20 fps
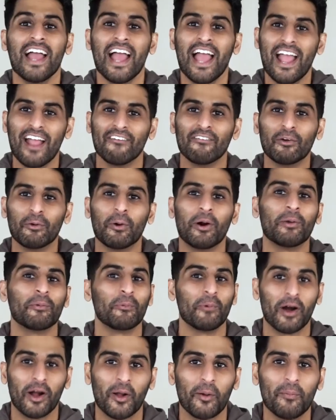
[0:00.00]
Hey everyone,
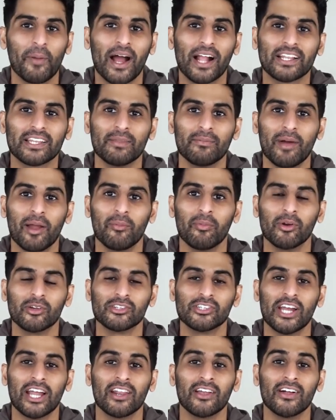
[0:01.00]
welcome back to the
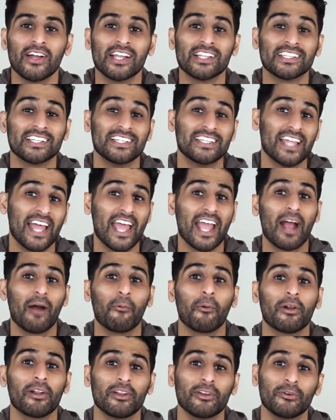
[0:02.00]
MedBros channel, and today I
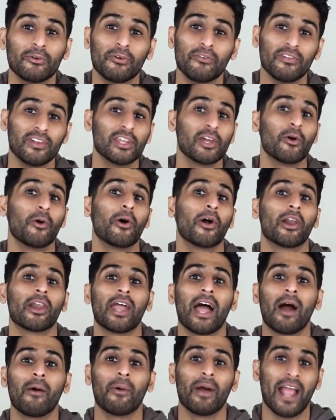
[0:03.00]
wanted to do a video on
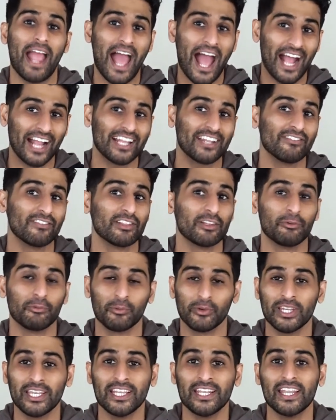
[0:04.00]
how I actively
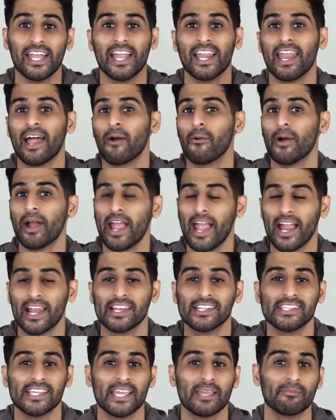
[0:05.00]
read and how I
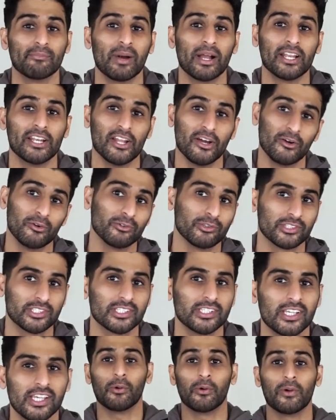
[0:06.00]
annotate my
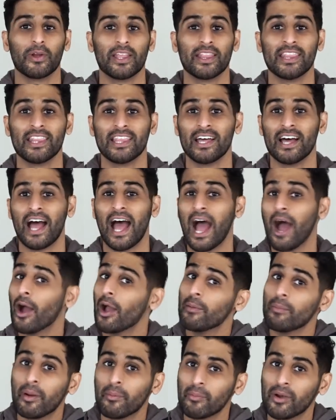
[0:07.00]
notes. So in the how
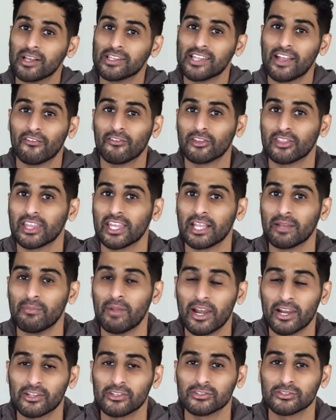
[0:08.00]
I memorize everything in
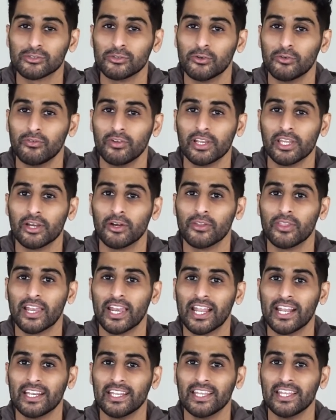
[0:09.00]
medical school video that
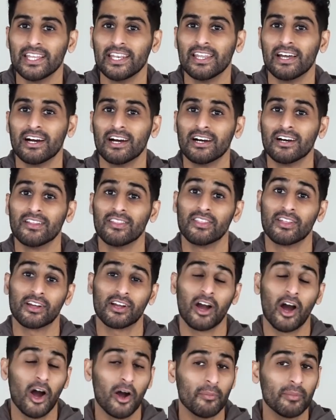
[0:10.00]
I did, uh, the
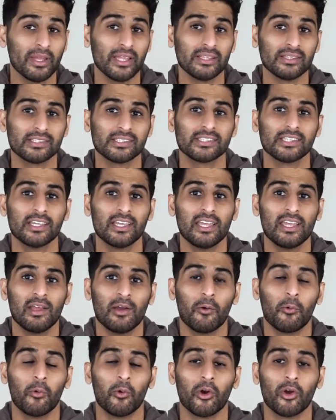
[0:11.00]
comments
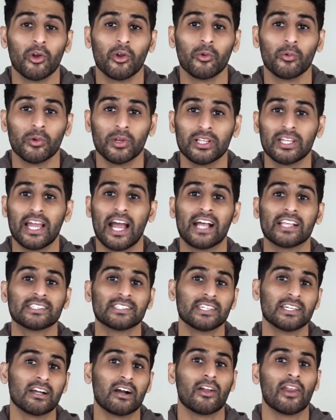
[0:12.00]
were really
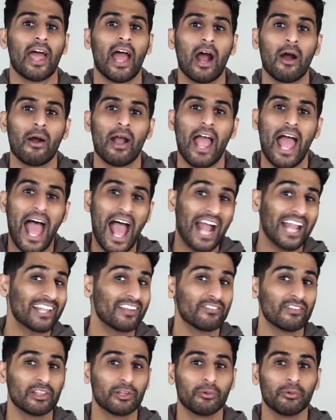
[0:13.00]
asking on how I
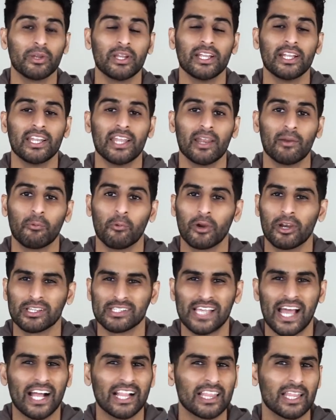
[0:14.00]
actively read and what
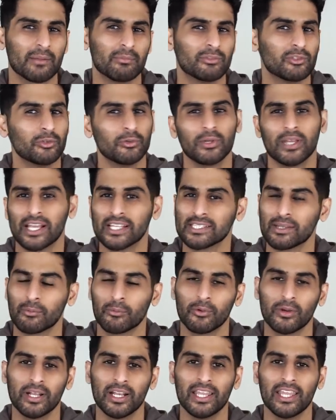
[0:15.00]
exactly I'm doing as I'm
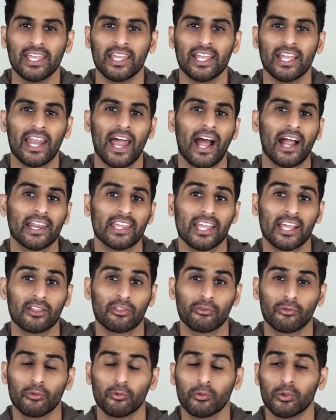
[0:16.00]
reading and how to
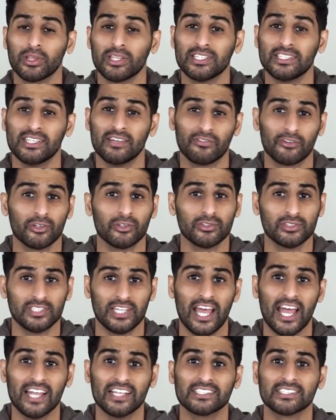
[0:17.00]
get through really difficult
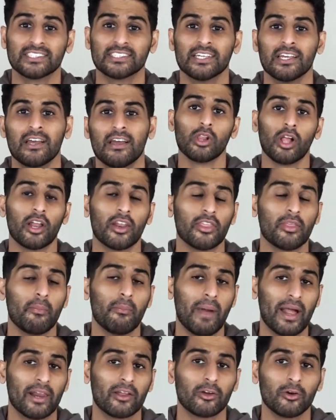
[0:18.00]
texts. A lot of the
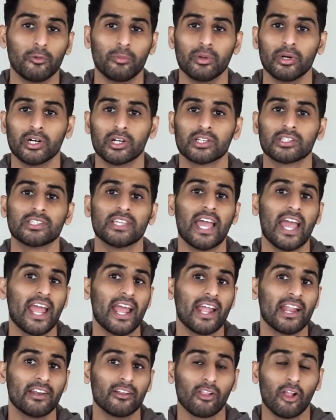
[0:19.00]
medical books
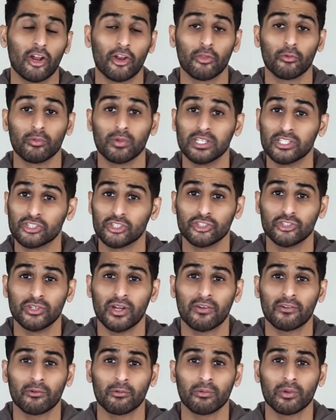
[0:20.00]
and a lot of the research you
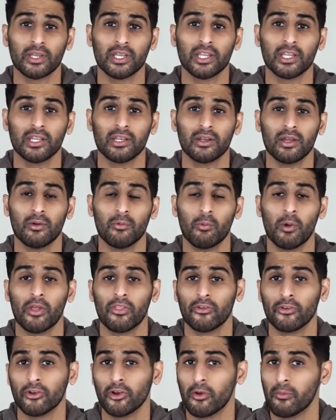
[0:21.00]
have to read,
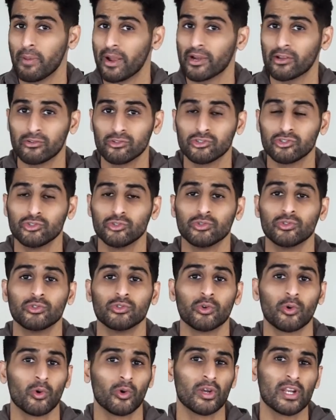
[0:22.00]
whether you're a medical
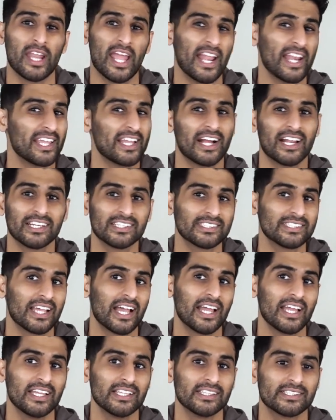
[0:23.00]
student or in any kind of
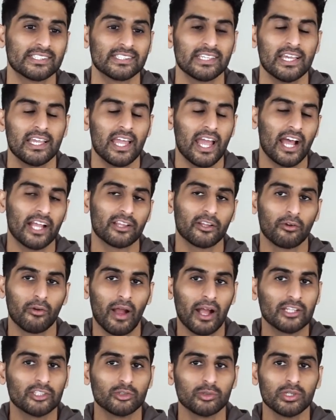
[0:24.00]
science at the
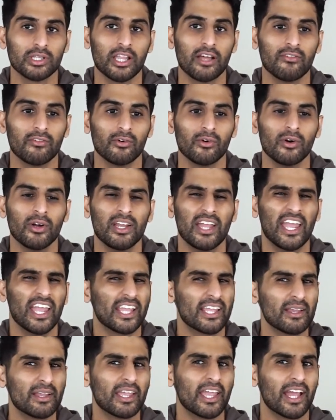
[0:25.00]
graduate level,
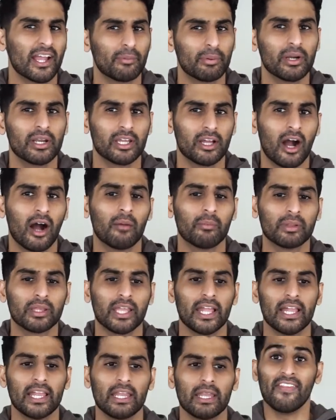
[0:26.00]
it can get pretty
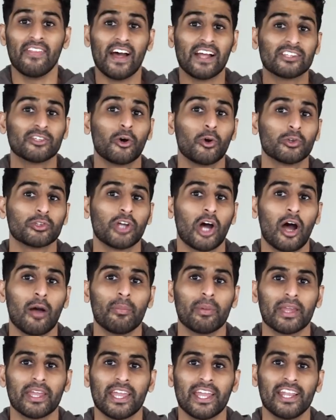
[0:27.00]
complicated. And that's a whole
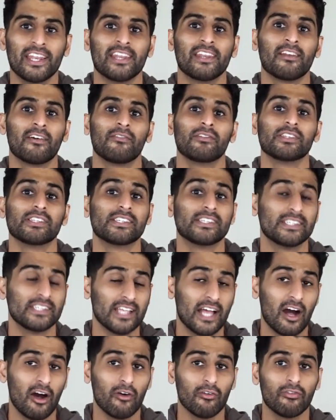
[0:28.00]
topic in and of
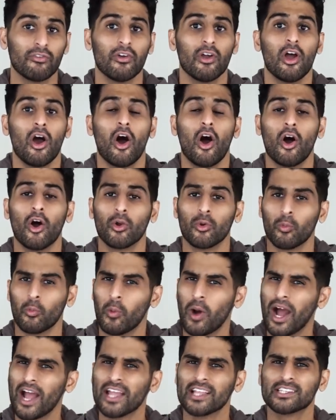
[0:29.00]
itself on
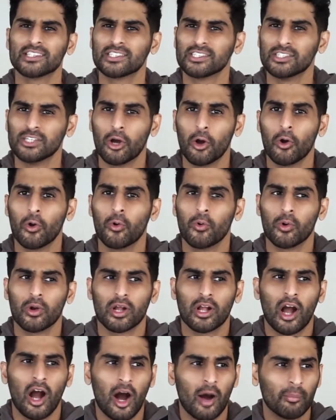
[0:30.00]
why it's so
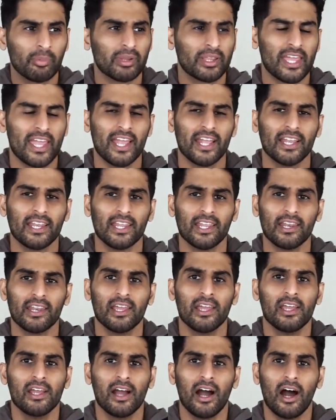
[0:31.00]
complicated
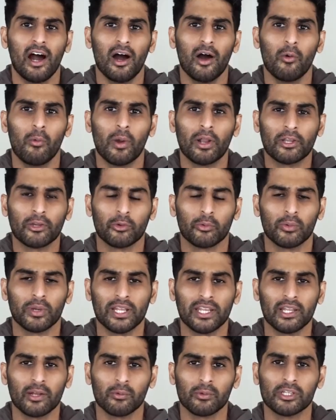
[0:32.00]
uh, when you're
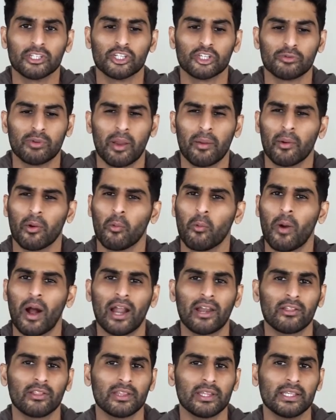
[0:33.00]
reading a research paper, and
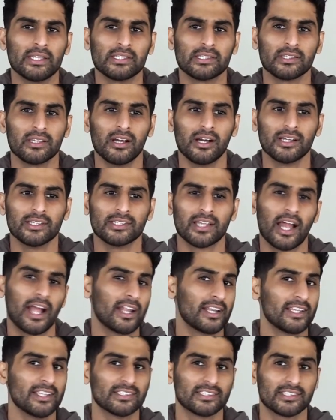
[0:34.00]
why do these uh,
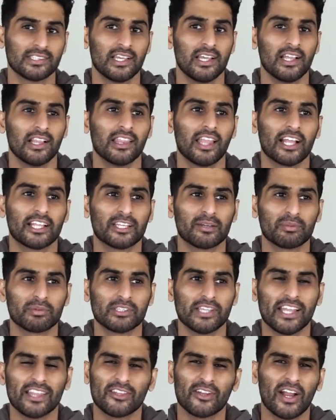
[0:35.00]
scientists like to
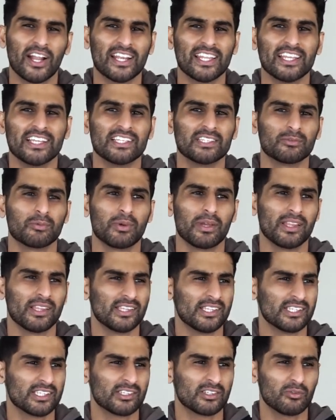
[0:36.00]
present their ideas with
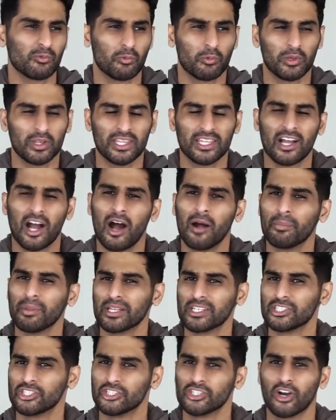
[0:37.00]
this really
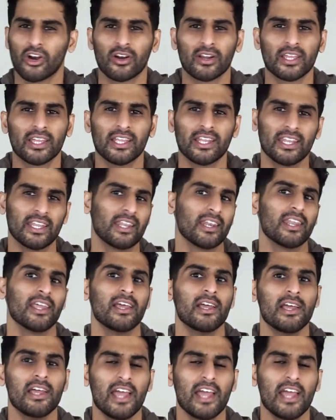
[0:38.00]
complex jargon and,